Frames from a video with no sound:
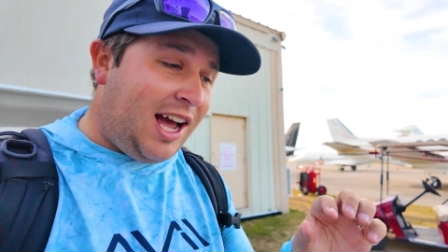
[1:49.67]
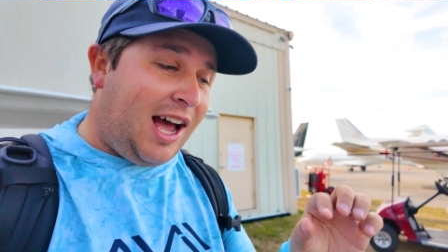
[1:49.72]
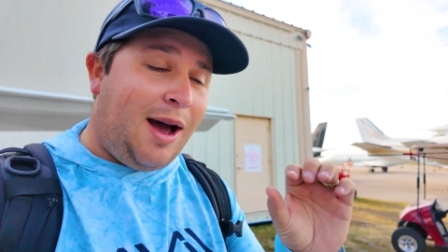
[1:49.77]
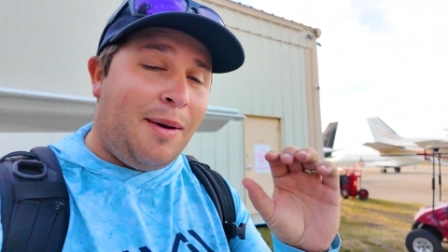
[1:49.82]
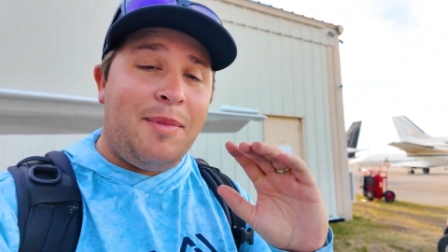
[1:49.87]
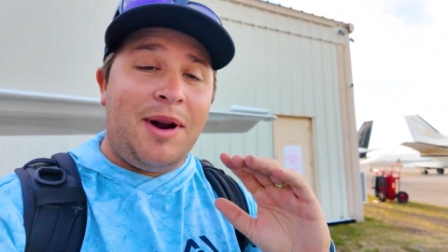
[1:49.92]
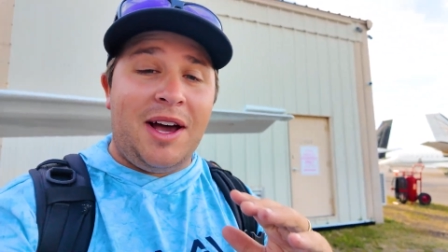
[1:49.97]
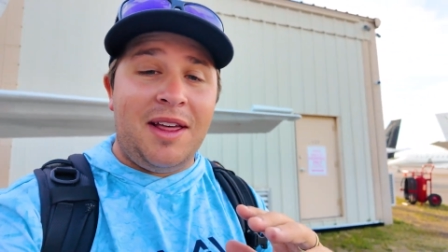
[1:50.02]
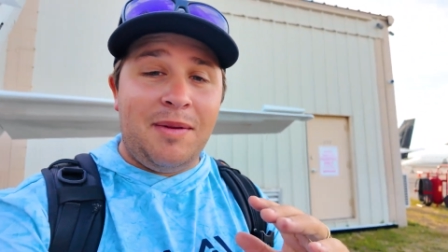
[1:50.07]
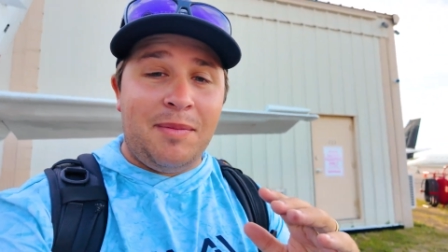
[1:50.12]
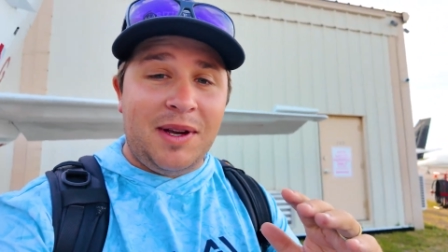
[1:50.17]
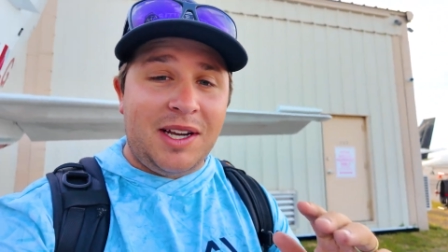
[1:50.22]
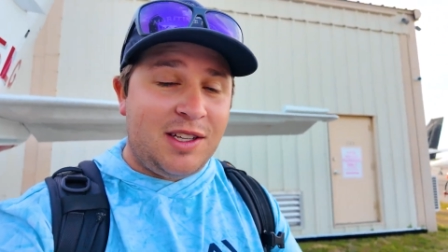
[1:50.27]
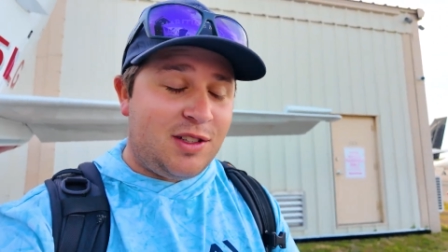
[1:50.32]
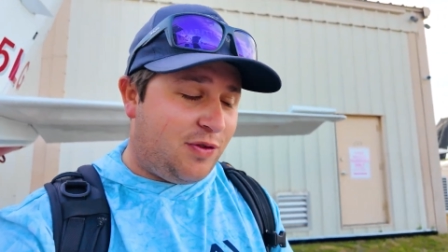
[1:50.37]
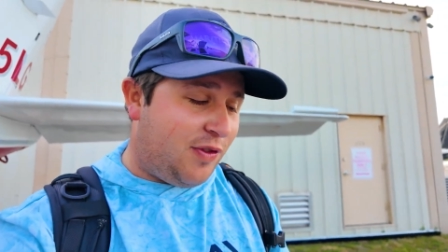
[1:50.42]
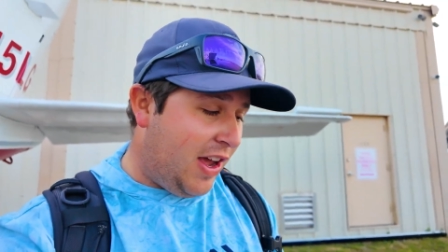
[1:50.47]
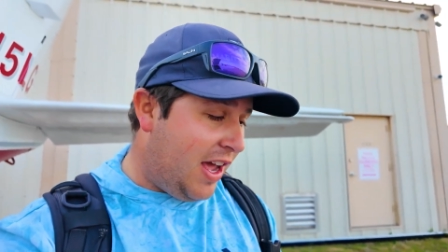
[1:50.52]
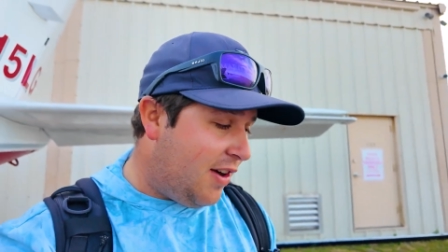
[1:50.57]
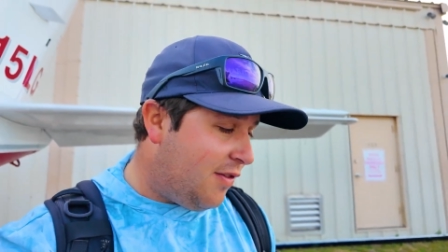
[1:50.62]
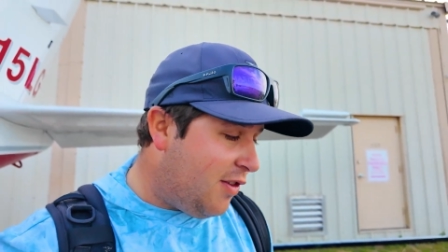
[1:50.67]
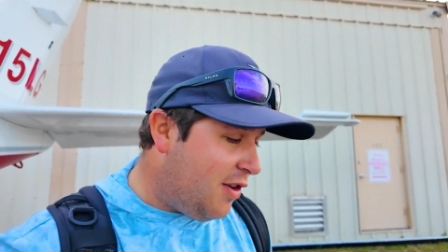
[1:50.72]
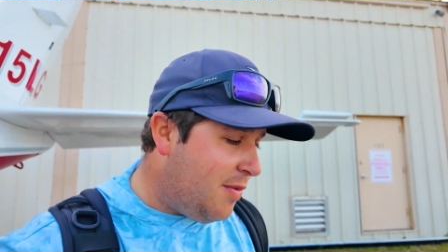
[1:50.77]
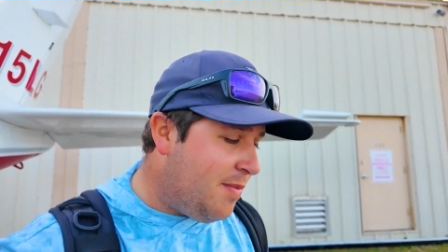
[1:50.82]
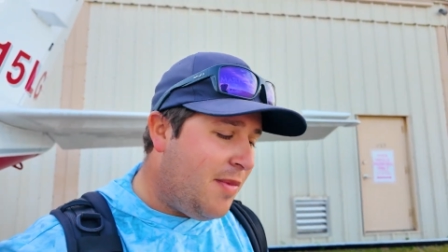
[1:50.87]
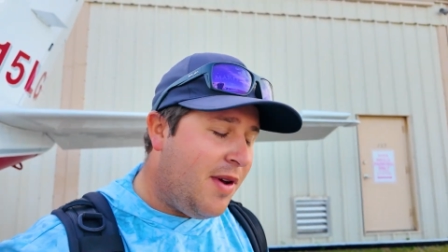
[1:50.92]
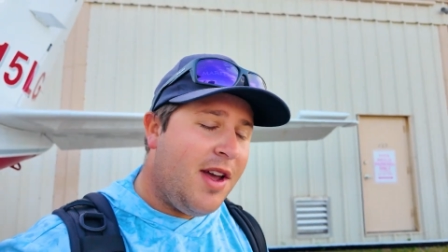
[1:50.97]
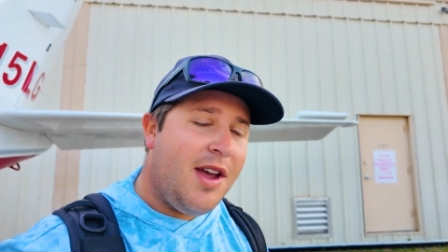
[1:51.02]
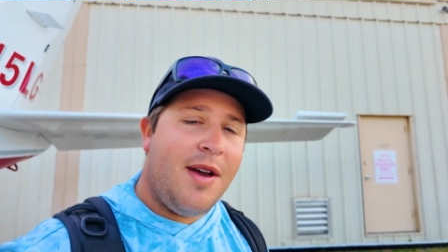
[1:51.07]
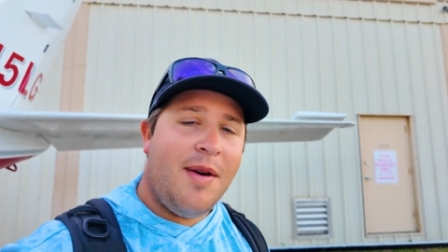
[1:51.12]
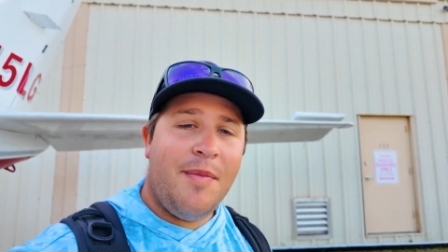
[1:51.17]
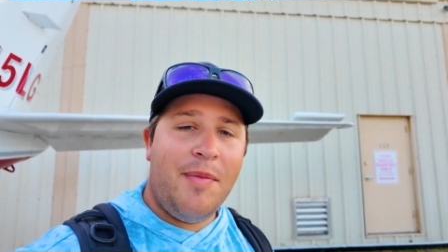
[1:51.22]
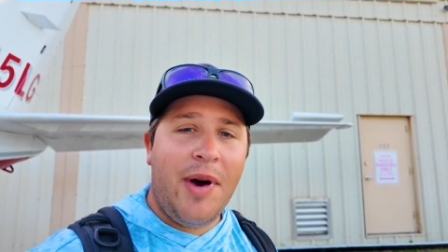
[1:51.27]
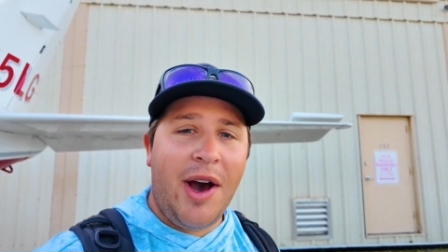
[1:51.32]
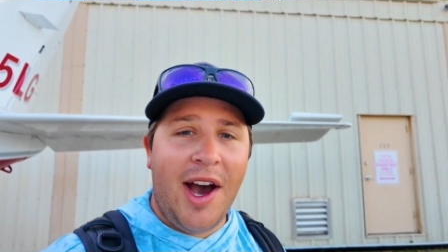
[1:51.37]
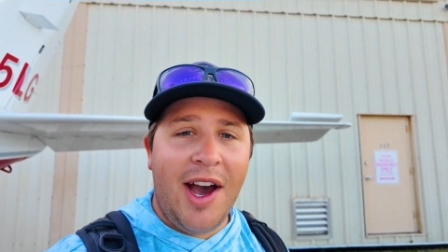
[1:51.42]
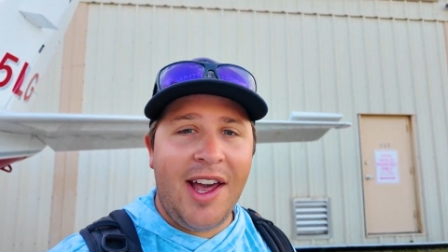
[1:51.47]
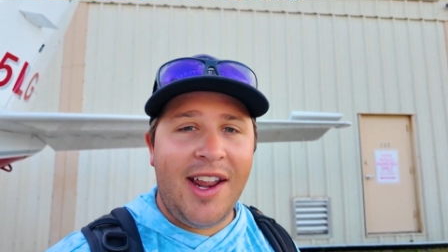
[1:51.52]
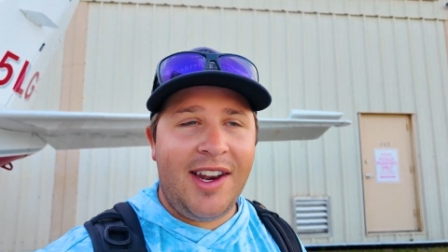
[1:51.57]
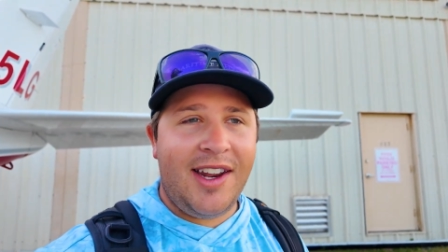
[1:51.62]
I'm not the biggest fan of them,
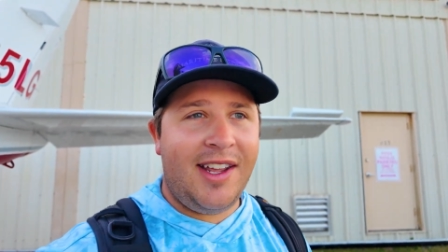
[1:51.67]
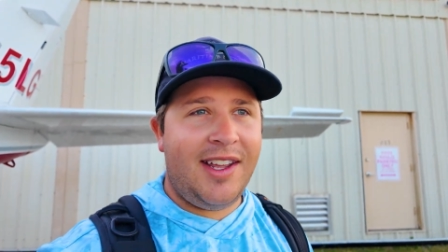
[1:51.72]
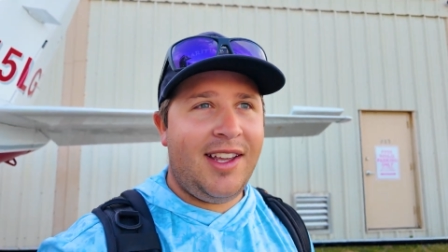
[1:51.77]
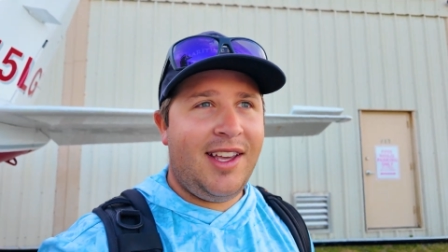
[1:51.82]
but